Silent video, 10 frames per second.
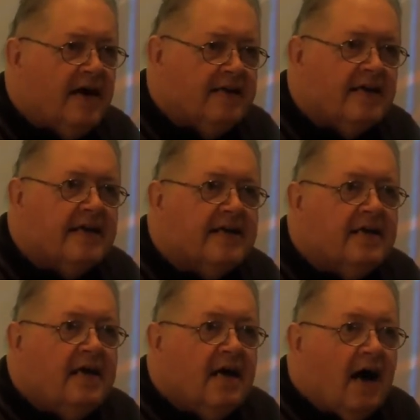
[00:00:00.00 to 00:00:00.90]
finally,
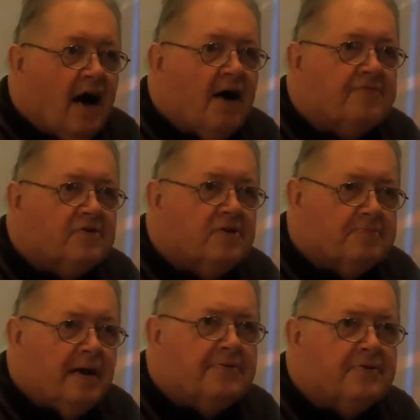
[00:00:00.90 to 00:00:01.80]

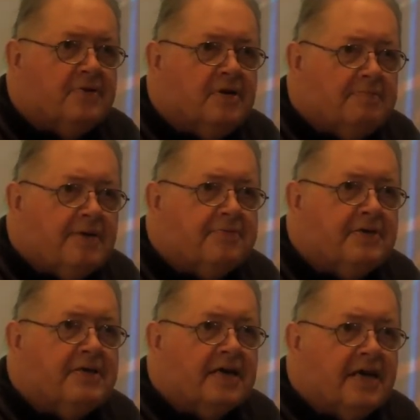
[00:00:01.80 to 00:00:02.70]
after about 3
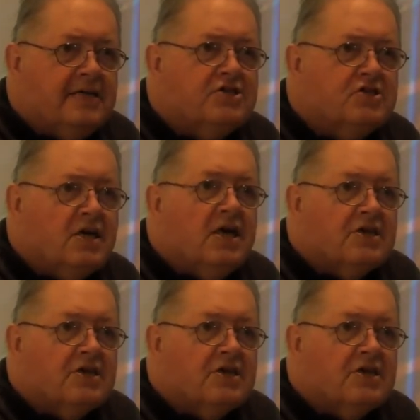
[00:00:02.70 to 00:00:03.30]
decades,